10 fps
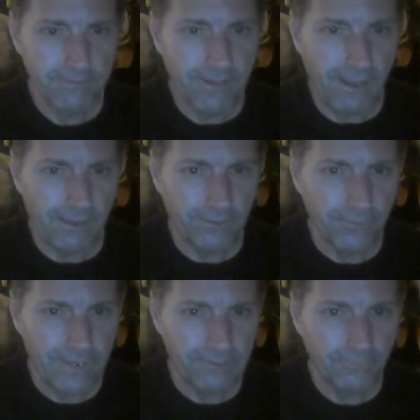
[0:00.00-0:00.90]
got a
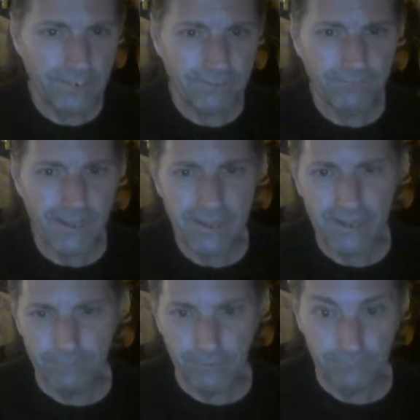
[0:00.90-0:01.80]
win with a flying
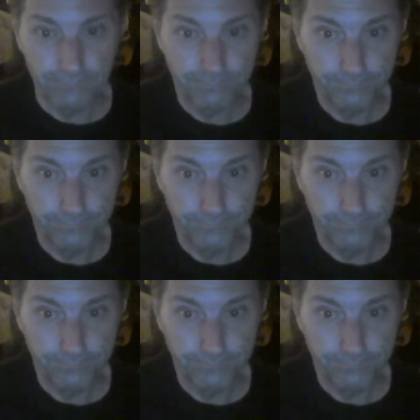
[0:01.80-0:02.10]
elbow.